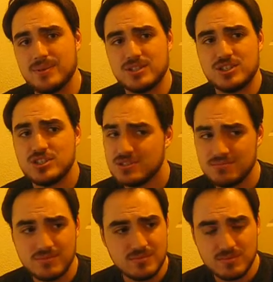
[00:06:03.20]
which
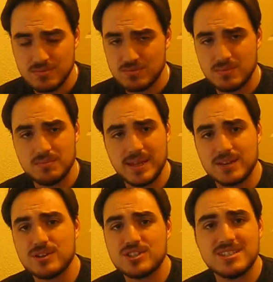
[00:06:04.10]
many
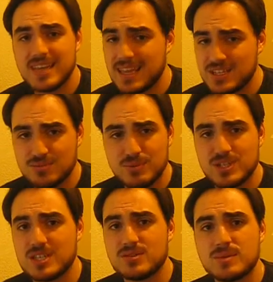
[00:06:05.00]
Christians say that's what
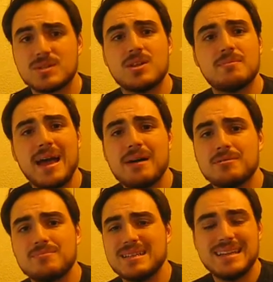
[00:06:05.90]
Jesus was all
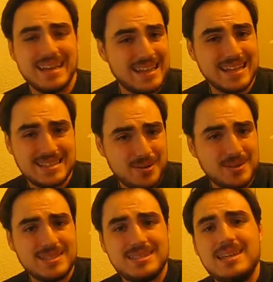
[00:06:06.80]
about, but that's not what
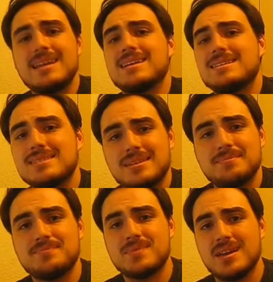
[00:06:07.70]
it's seen as, is it?
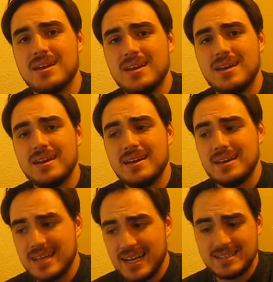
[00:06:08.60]

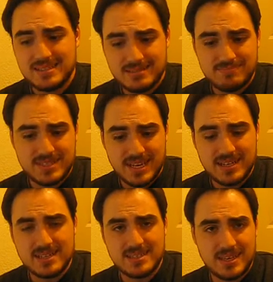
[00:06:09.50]
It's seen
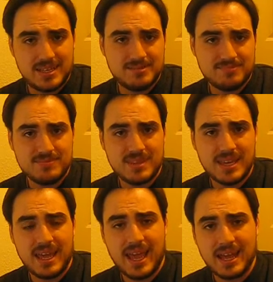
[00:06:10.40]
as the
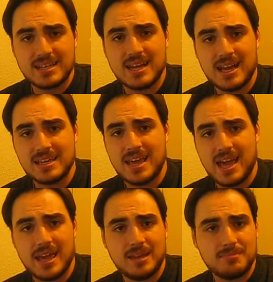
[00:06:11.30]

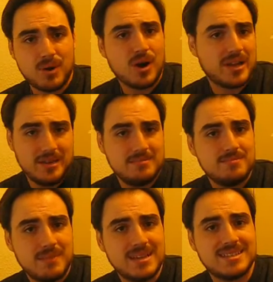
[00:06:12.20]
anti-gay party,
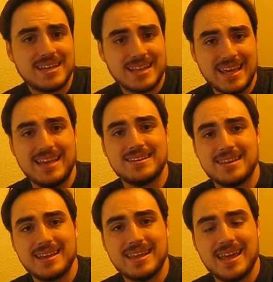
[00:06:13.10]
basically,
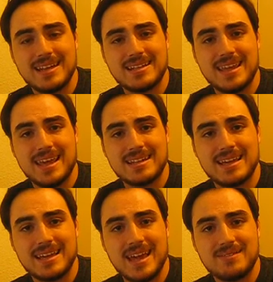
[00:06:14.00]
the
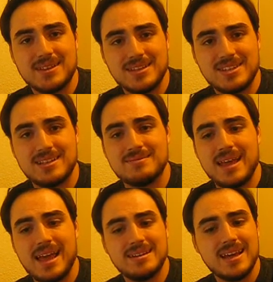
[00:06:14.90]
anti-gay religion,
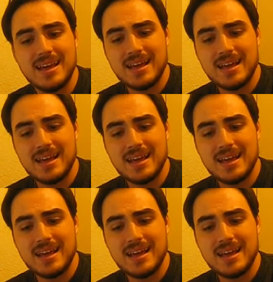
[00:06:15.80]
and